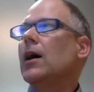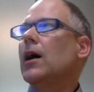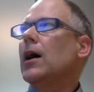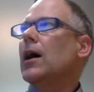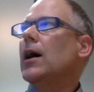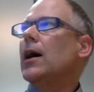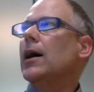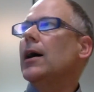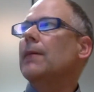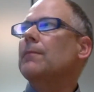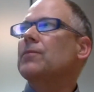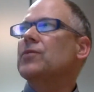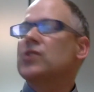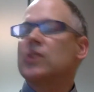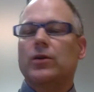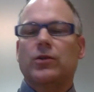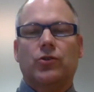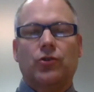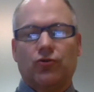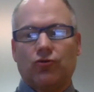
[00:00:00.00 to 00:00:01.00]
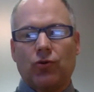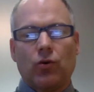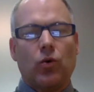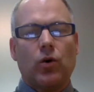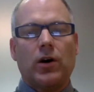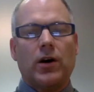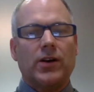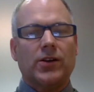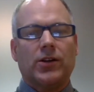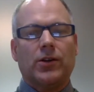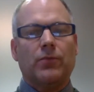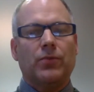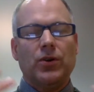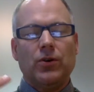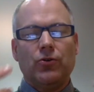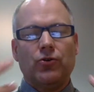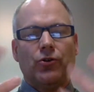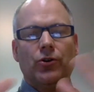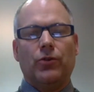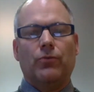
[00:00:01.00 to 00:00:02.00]
So it just requires a
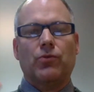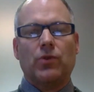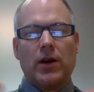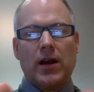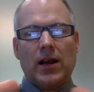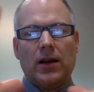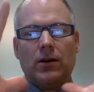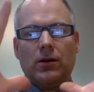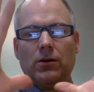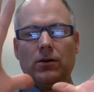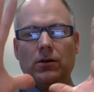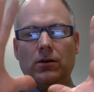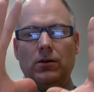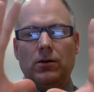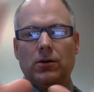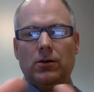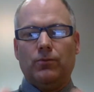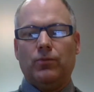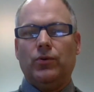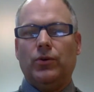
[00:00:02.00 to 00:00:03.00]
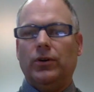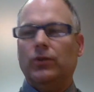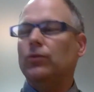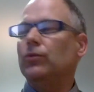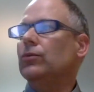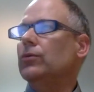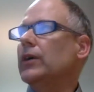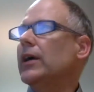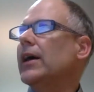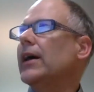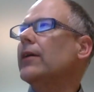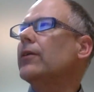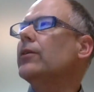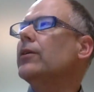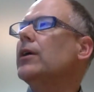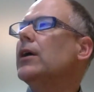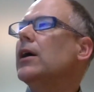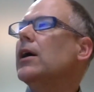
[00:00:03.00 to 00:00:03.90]
computer in your brain to put it all down.